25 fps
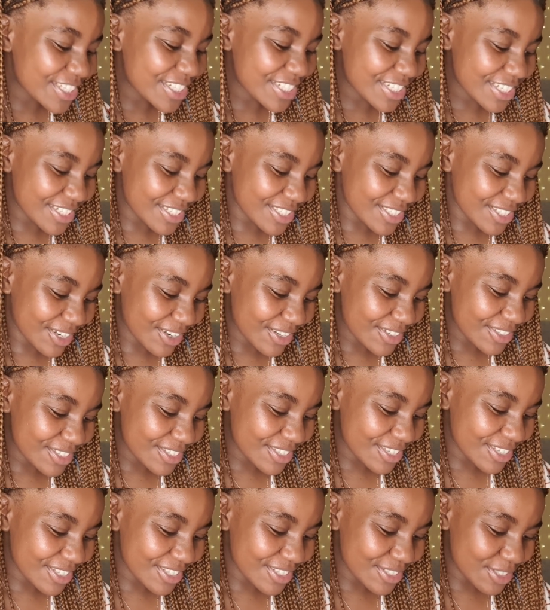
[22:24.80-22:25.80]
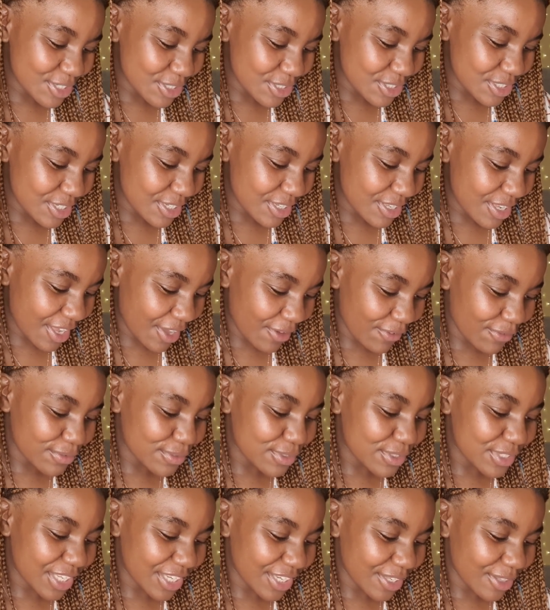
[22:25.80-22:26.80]
she starts to to give
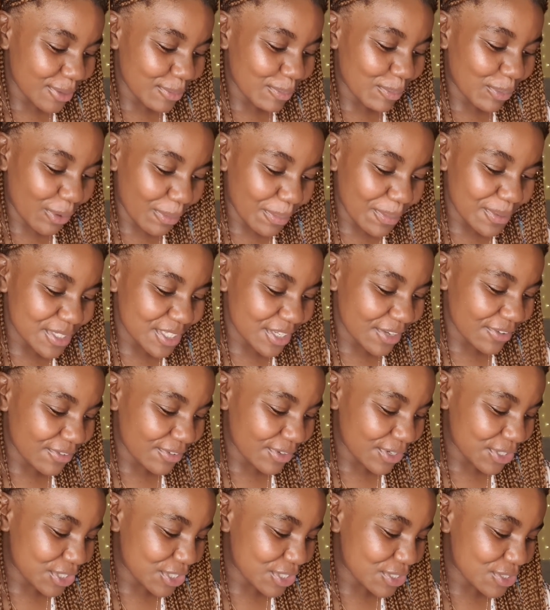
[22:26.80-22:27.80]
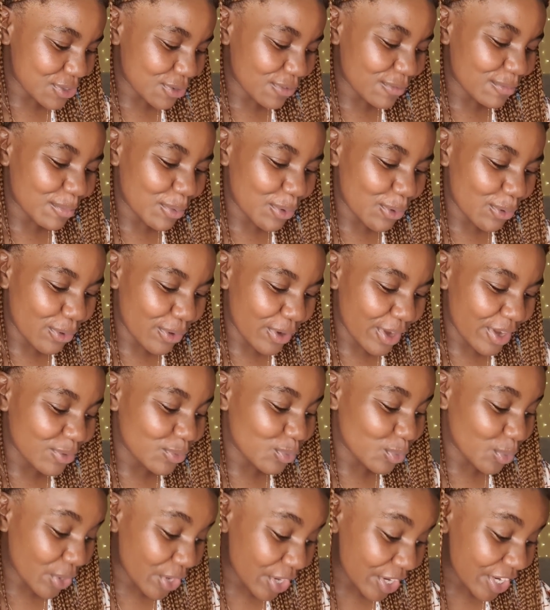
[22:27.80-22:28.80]
like the proper definitions of poor and
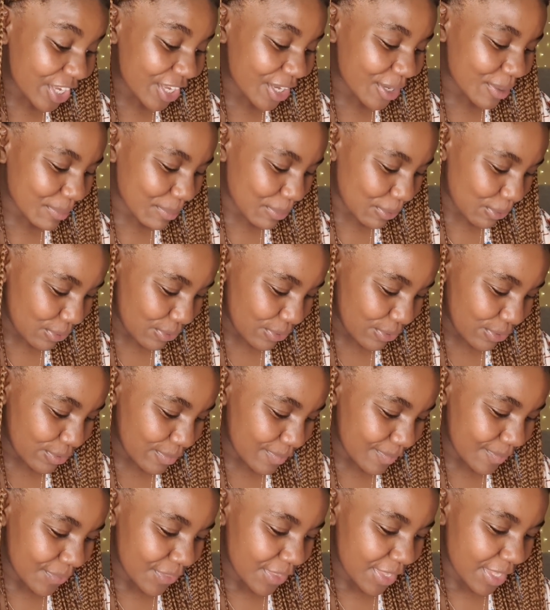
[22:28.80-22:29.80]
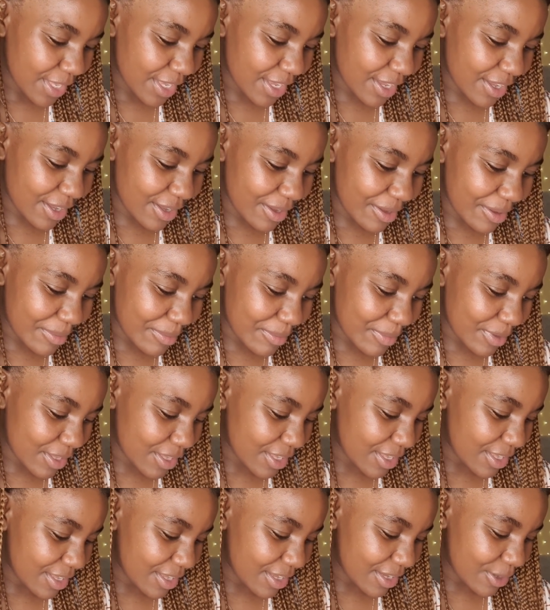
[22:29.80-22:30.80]
working poor, um,
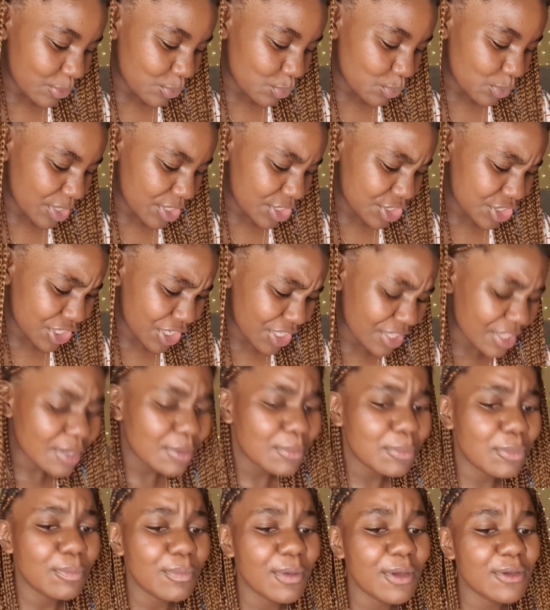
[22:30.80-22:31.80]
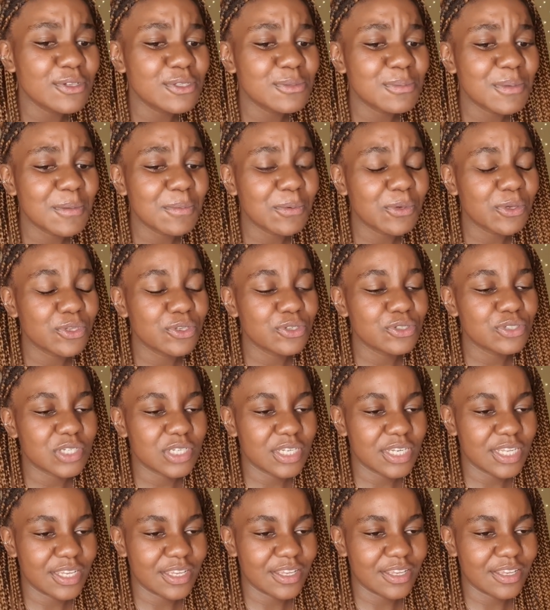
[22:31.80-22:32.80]
which I think most people
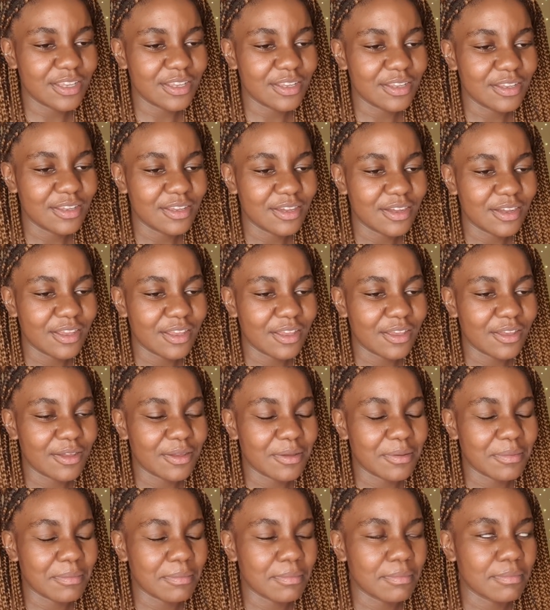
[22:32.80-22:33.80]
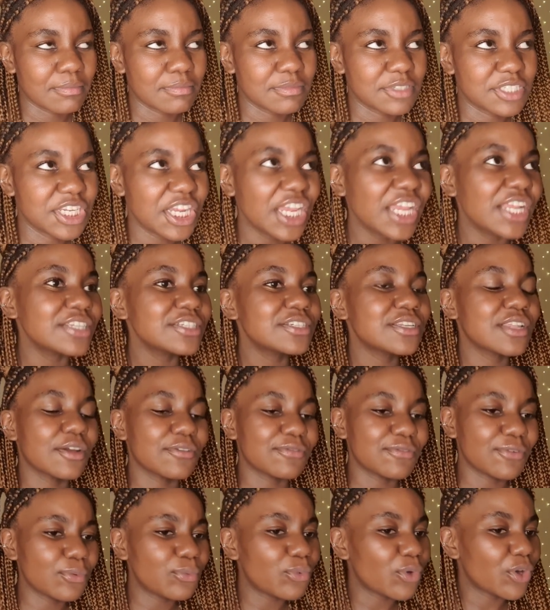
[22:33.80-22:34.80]
usually um change that
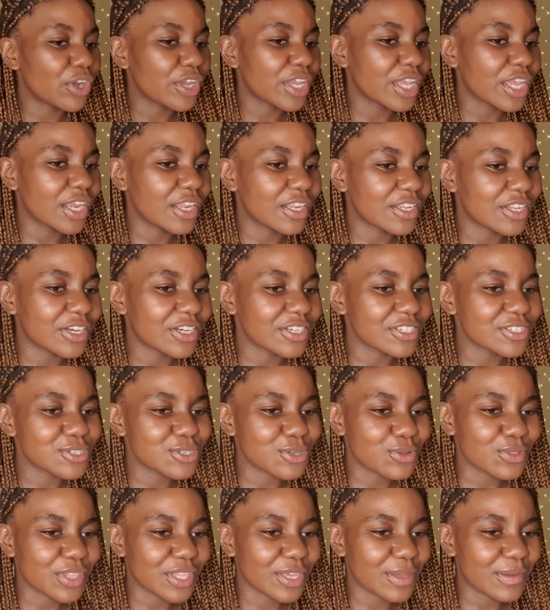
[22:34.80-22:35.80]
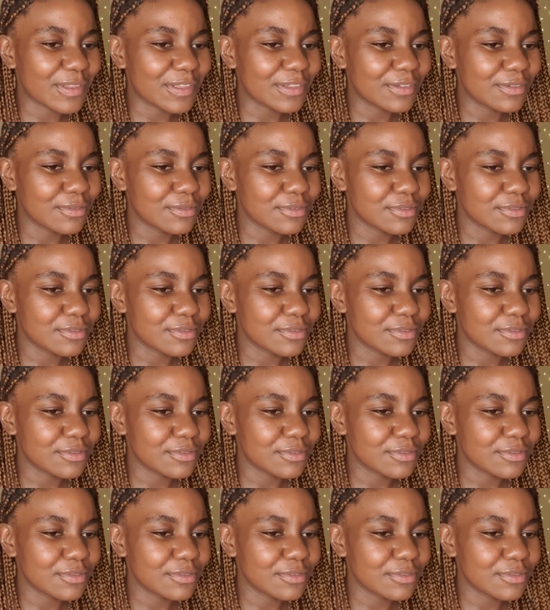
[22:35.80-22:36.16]
for working class, don't they?